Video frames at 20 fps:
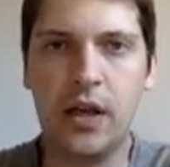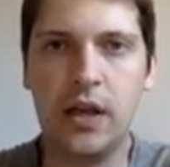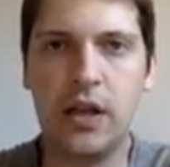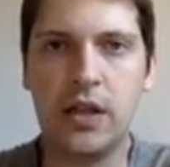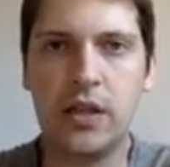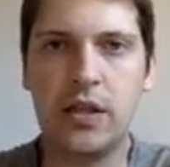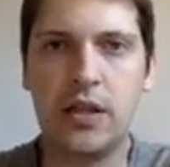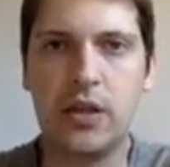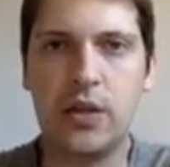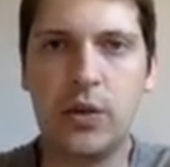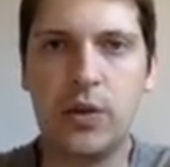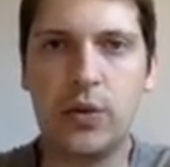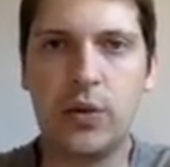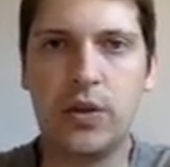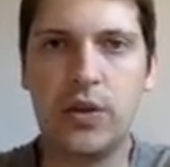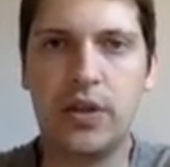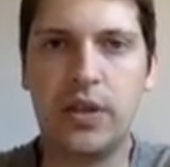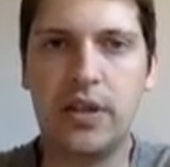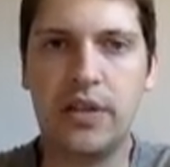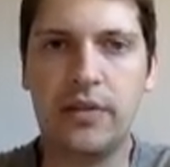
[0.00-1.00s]
So
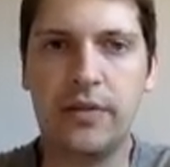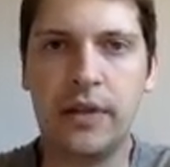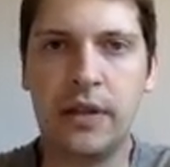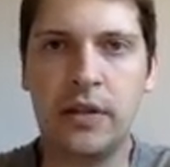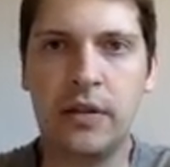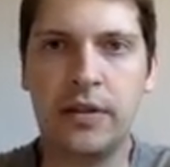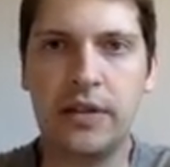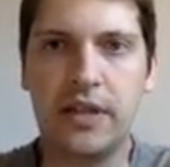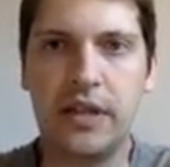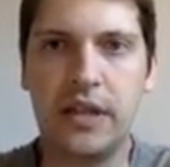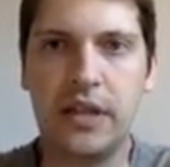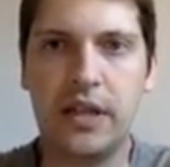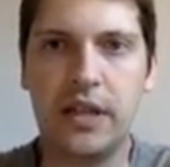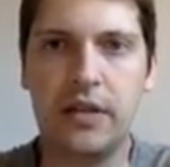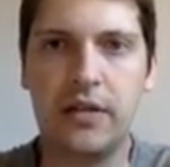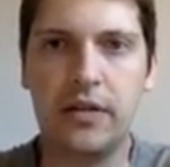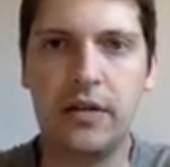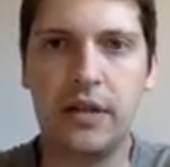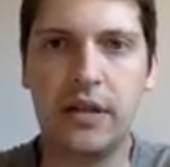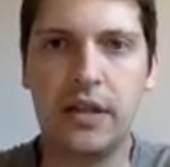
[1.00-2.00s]
the difficulty
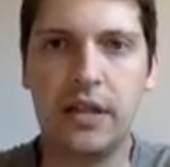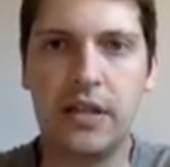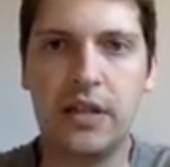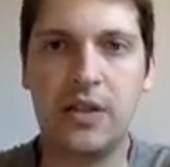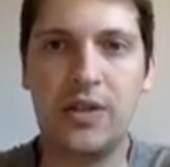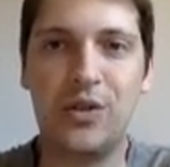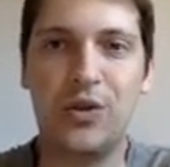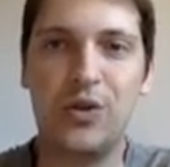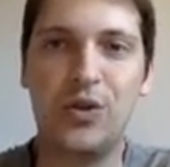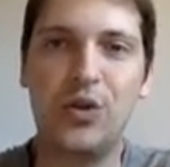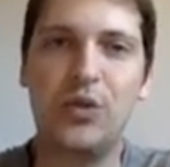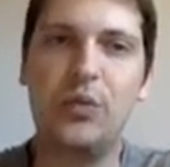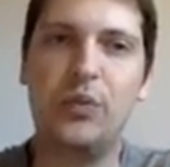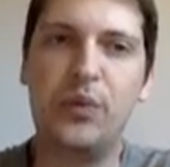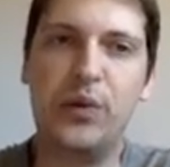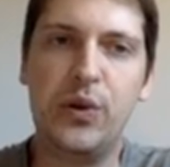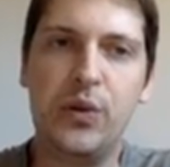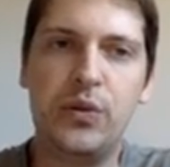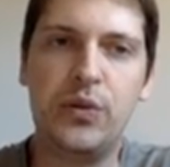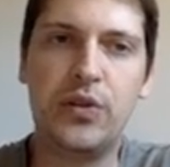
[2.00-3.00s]
here is to
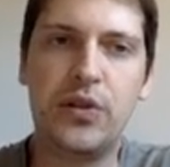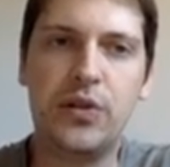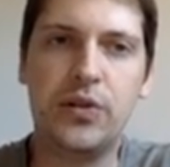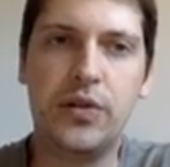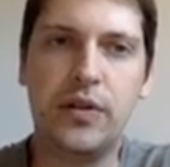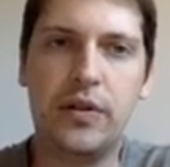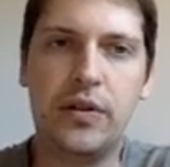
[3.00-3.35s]
compute